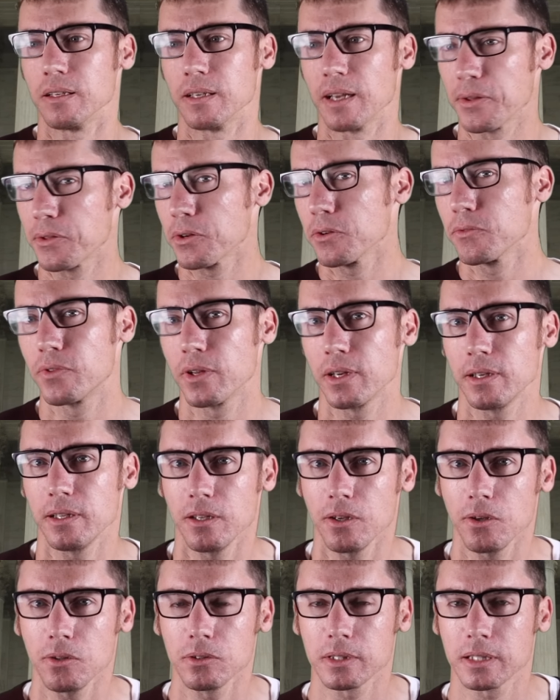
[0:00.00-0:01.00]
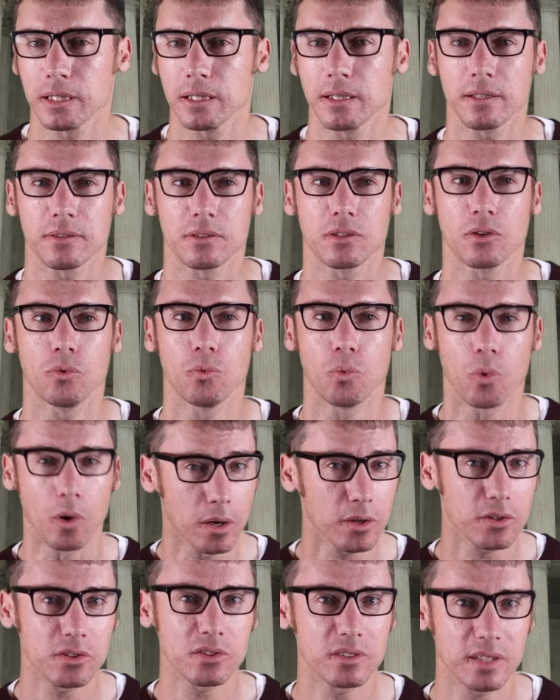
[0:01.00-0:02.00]
another video looking at the
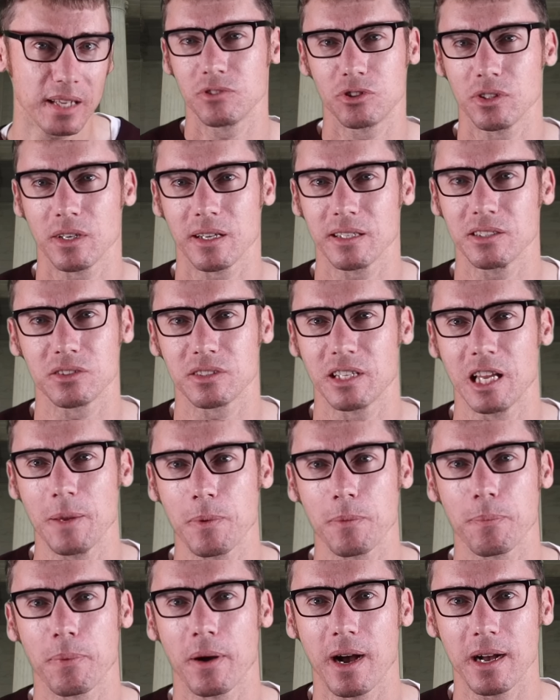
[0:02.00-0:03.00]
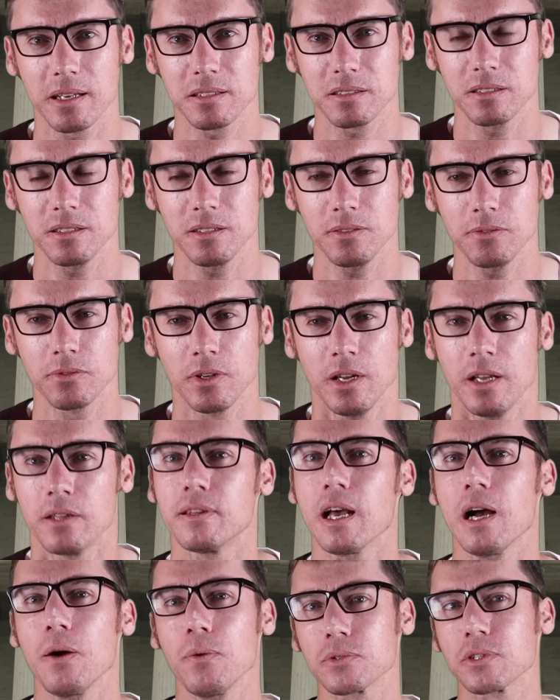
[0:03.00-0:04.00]
worst? Should I just keep it positive?
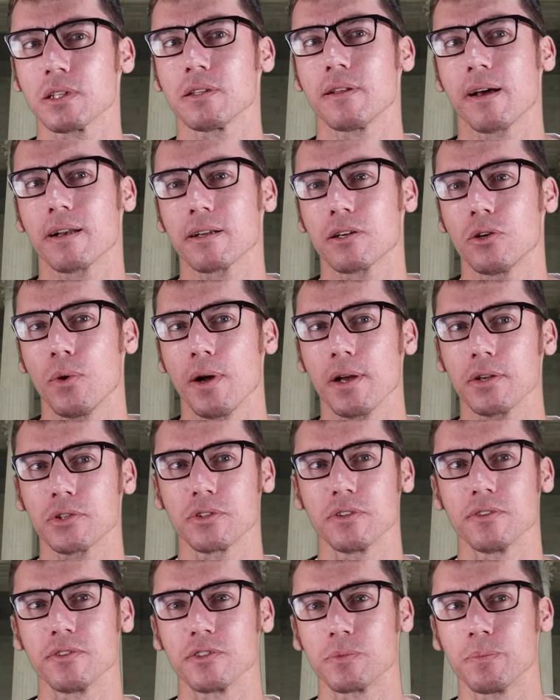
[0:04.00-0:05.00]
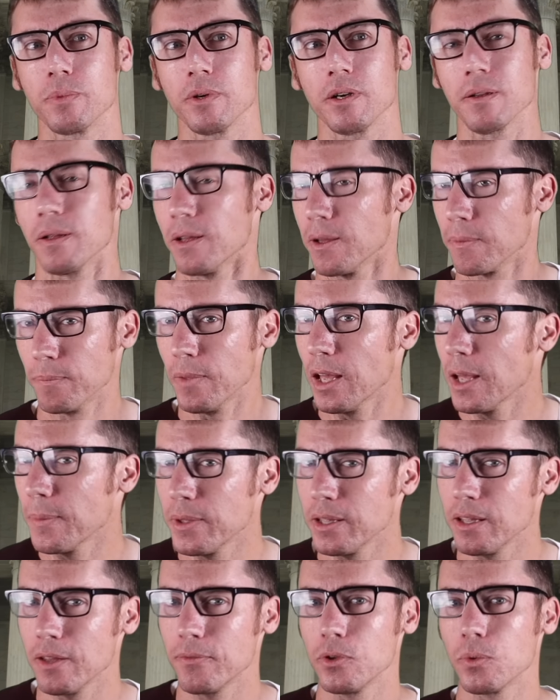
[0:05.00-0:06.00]
That was a lot of questions, but
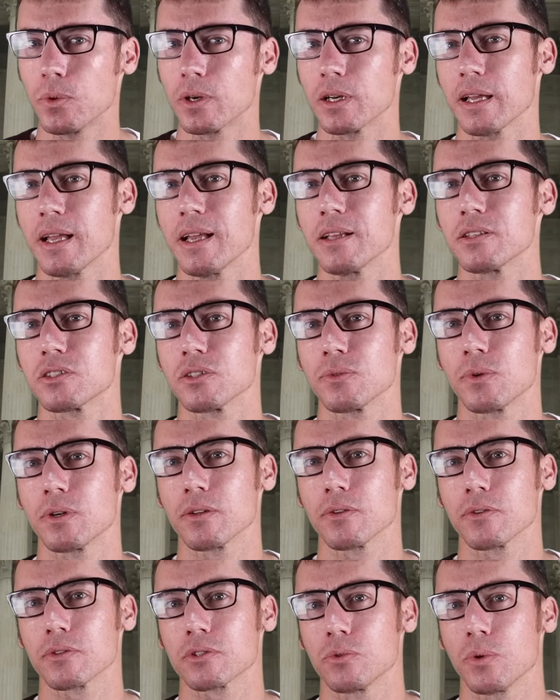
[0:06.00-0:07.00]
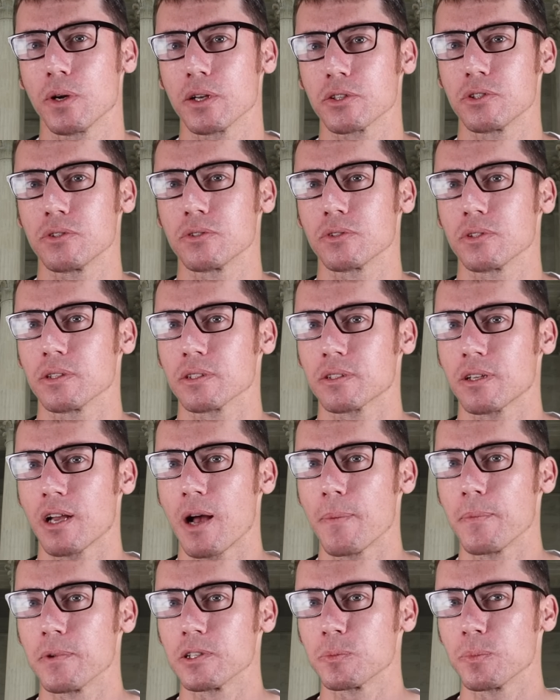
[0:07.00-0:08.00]
maybe if you want to answer one of those questions in the
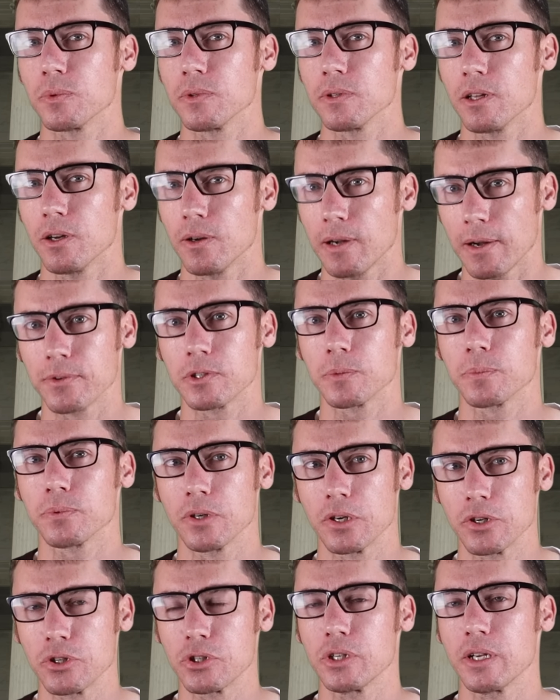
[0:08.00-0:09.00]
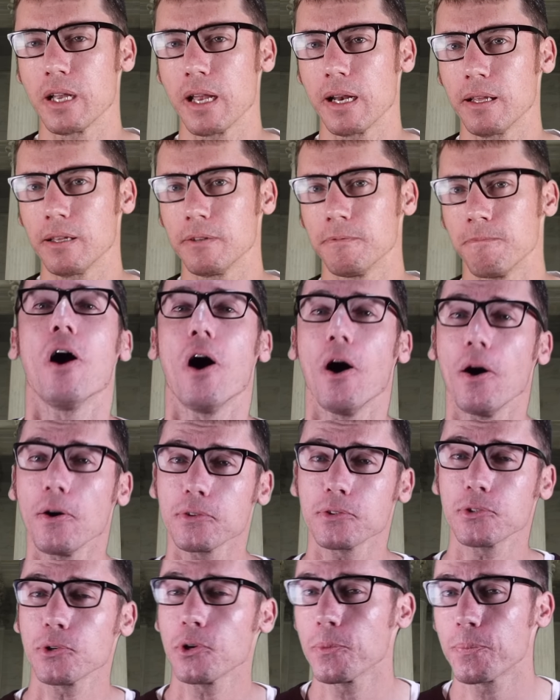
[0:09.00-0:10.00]
comments below, I would appreciate it.
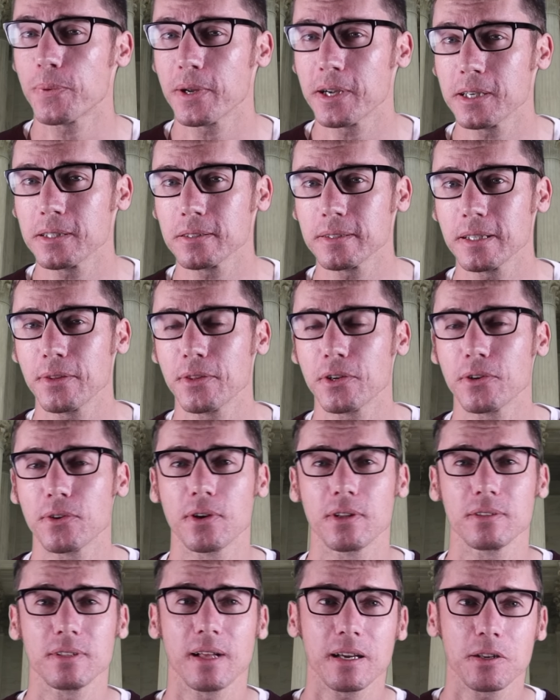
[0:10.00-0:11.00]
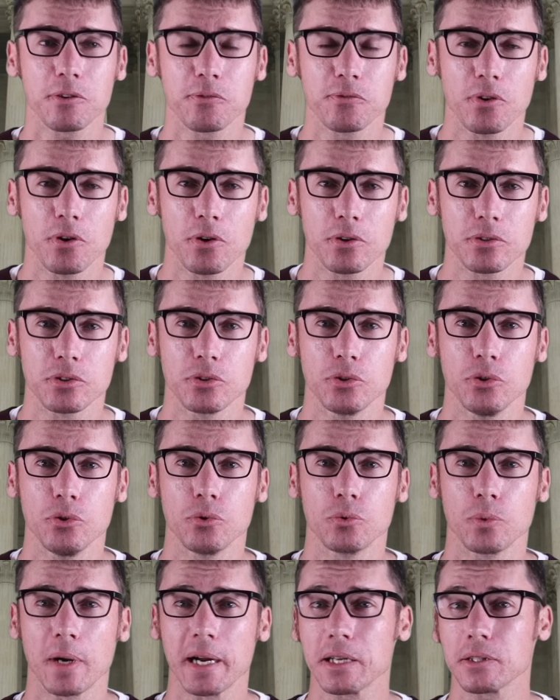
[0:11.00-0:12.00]
Also, apparently there are a lot of folks
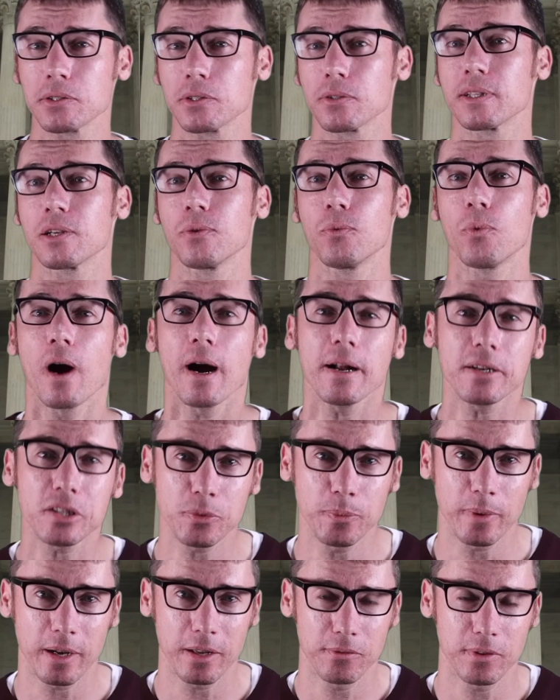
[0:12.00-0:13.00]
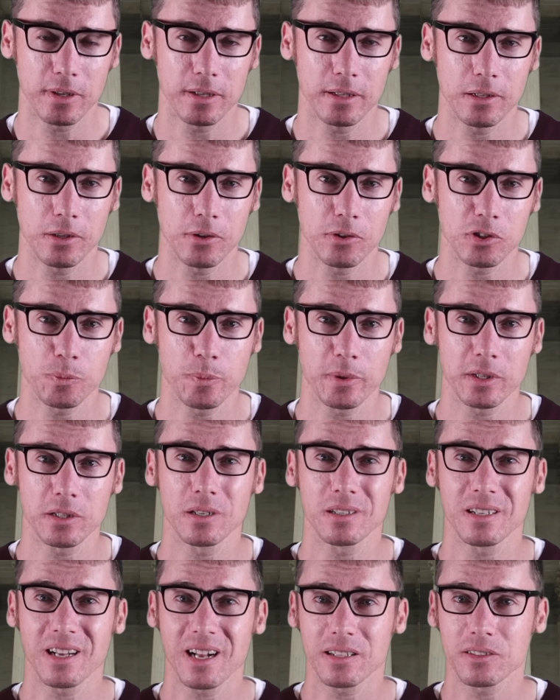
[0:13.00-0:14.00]
who regularly watch my videos but
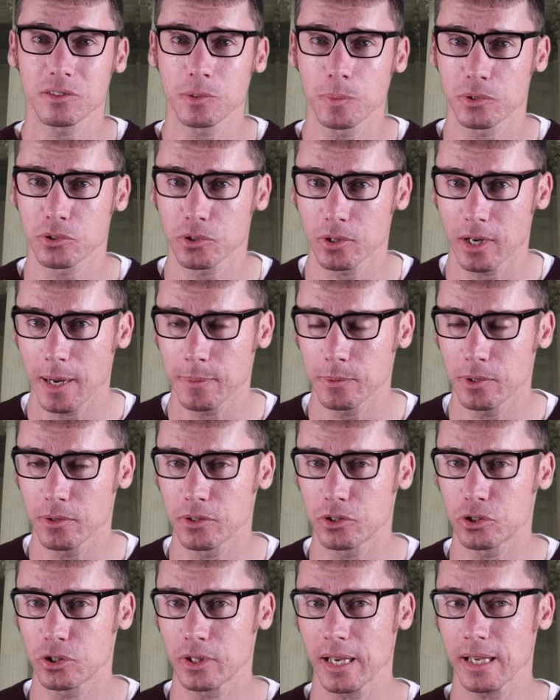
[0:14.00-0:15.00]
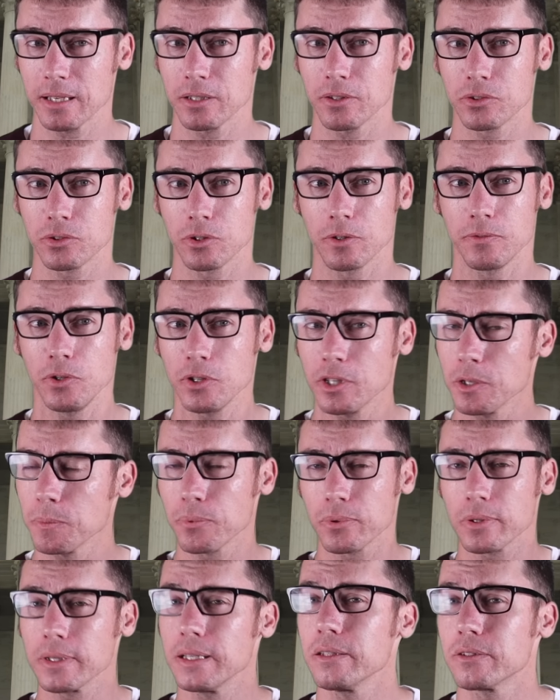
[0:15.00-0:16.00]
are not subscribed to the channel, so if you
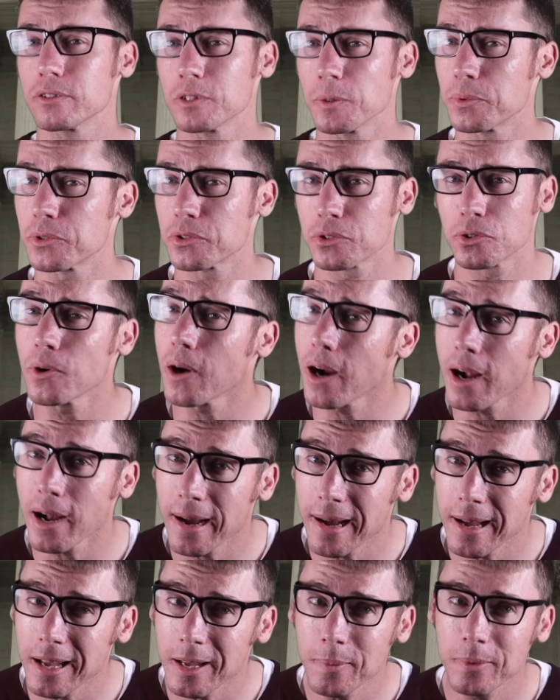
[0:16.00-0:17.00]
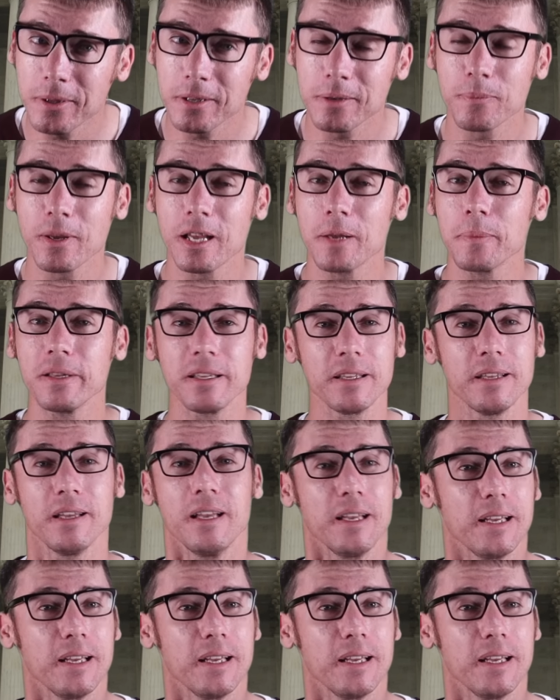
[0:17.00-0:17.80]
could please subscribe and maybe